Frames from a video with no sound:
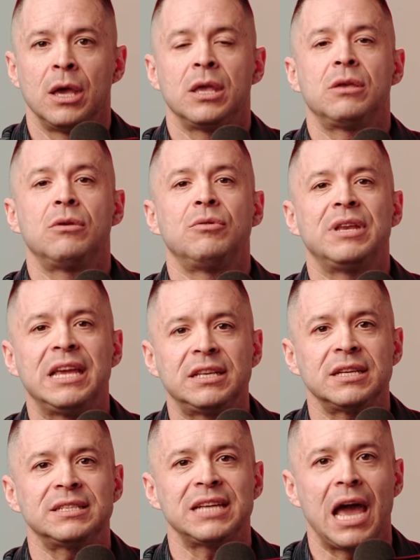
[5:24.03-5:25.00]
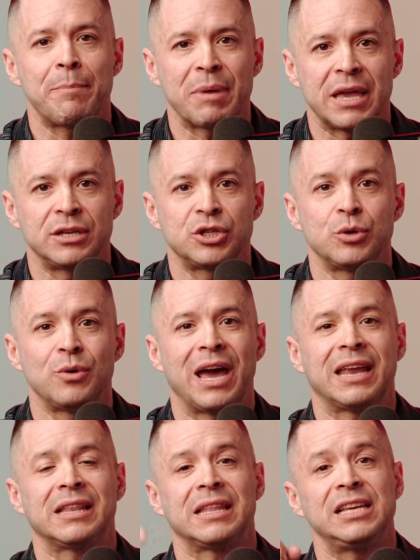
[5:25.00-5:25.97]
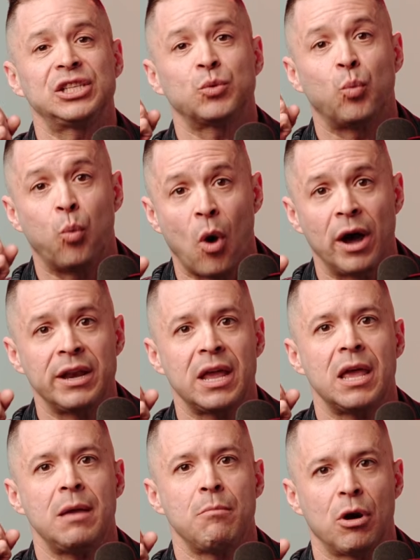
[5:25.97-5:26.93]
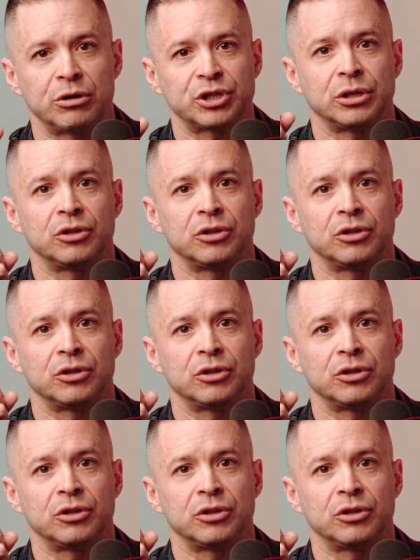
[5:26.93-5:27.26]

you need to tap into at least one emotional